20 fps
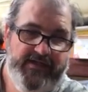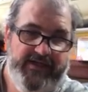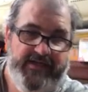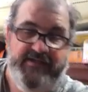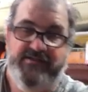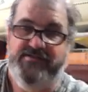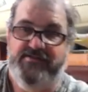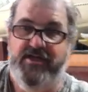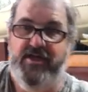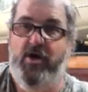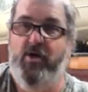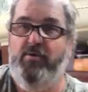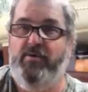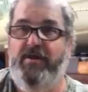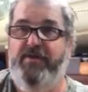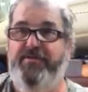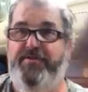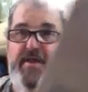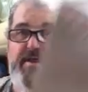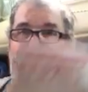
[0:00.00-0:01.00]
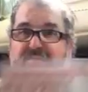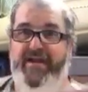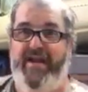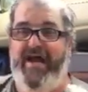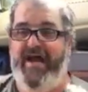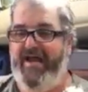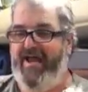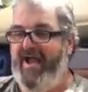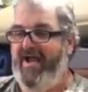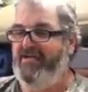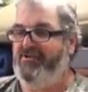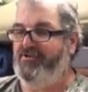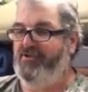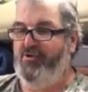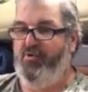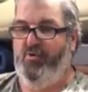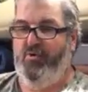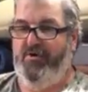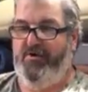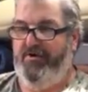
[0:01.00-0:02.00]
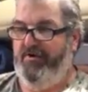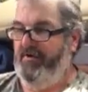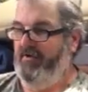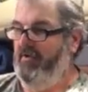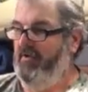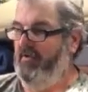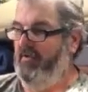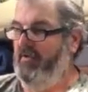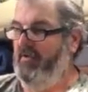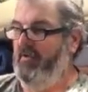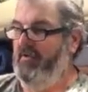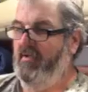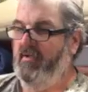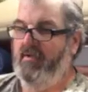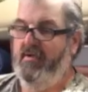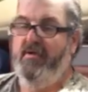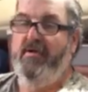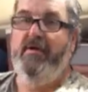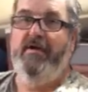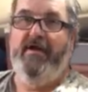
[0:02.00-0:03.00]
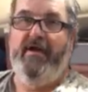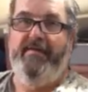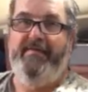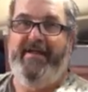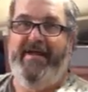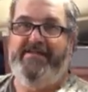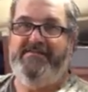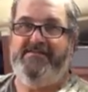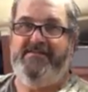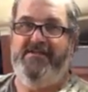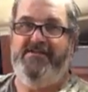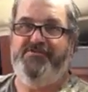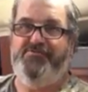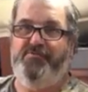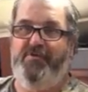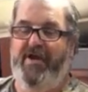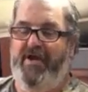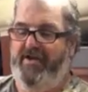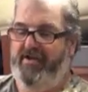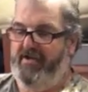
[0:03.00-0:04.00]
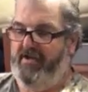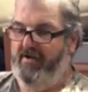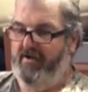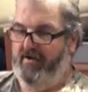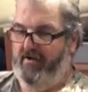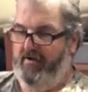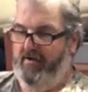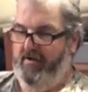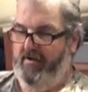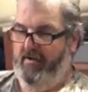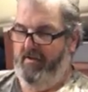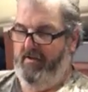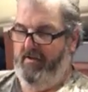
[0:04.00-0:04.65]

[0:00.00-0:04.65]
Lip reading: is the only thing that I actually ordered. And that's this right here.